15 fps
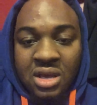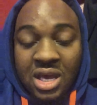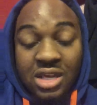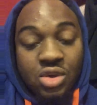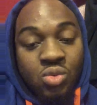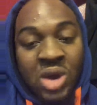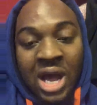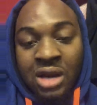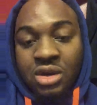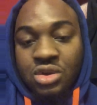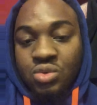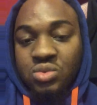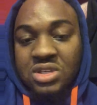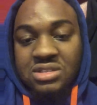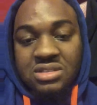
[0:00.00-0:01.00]
And you gotta
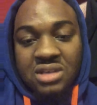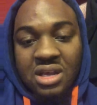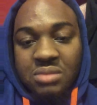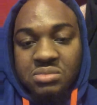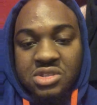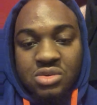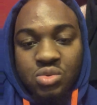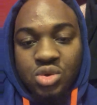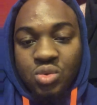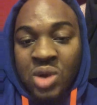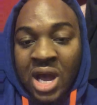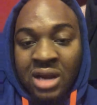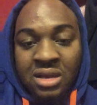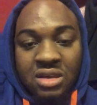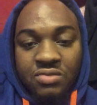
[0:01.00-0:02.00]
do the same too. You
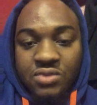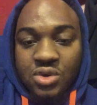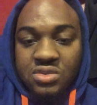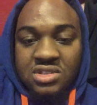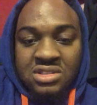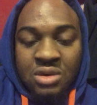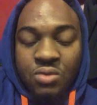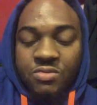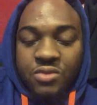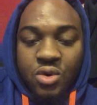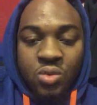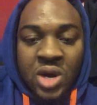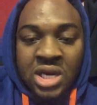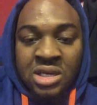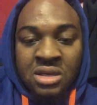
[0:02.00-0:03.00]
gotta give yourself
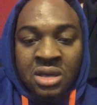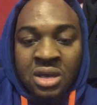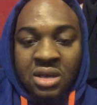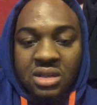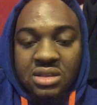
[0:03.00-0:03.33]
credit.